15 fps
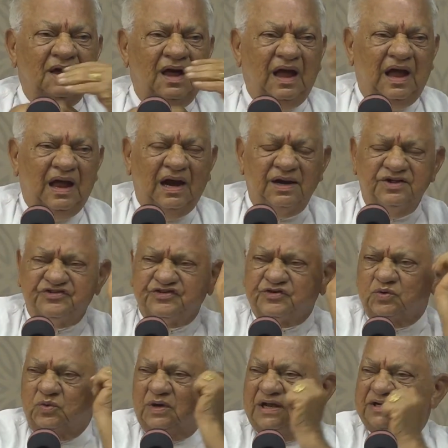I had a
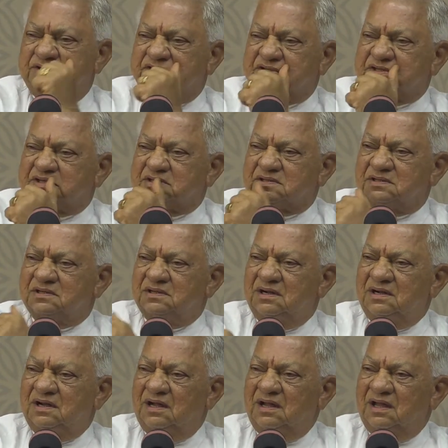student.
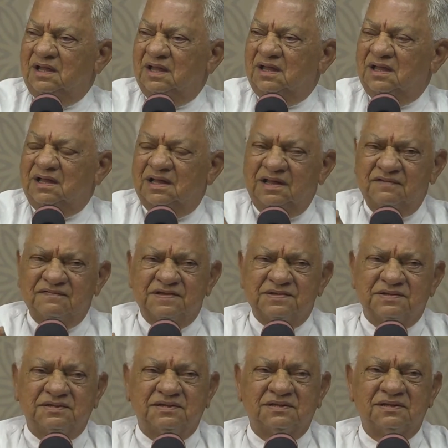He
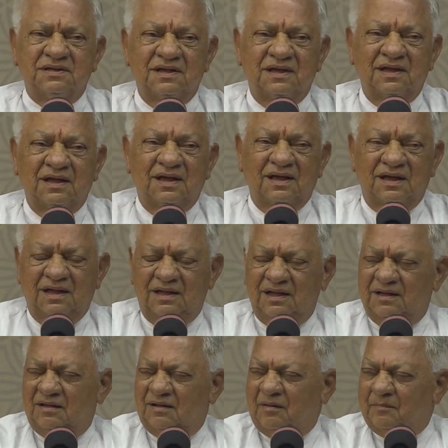was
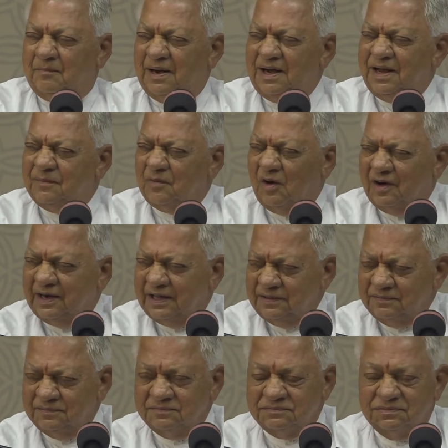Monday
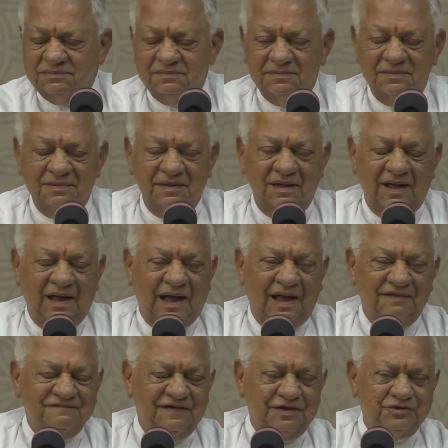morning.
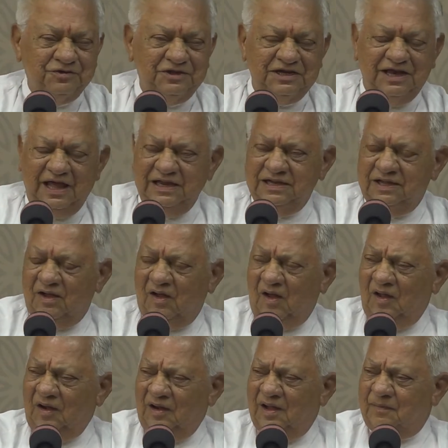I went to the dining
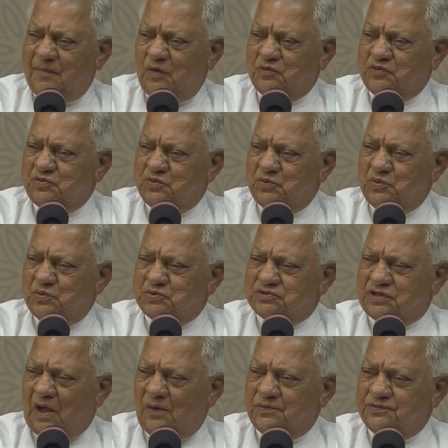hall. About
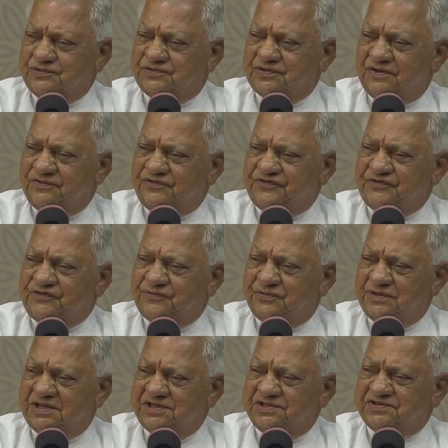2,000
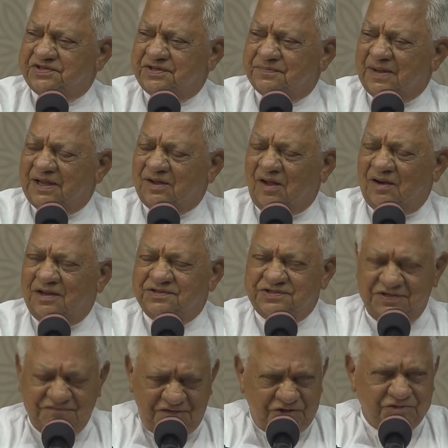students in my college.
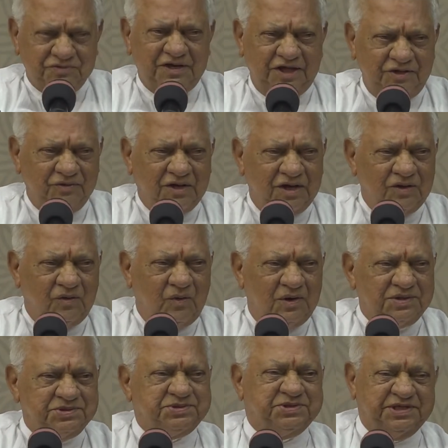Even today you can go
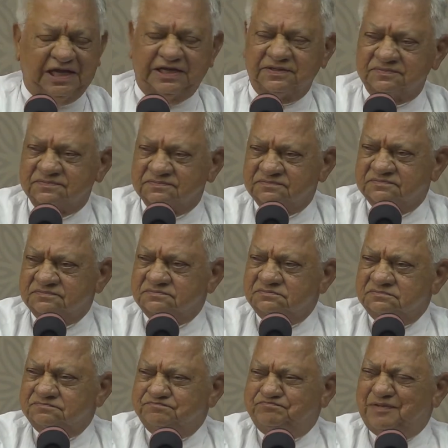and see.
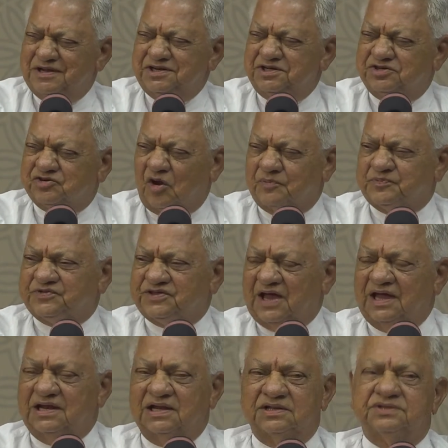Pin drop
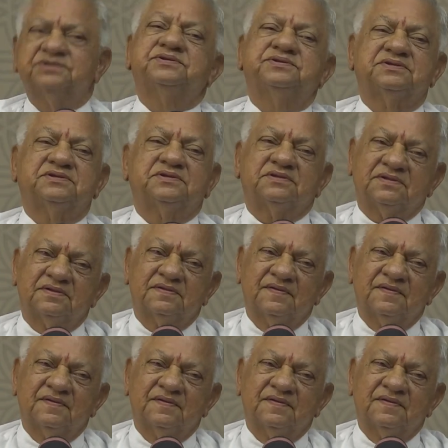silence.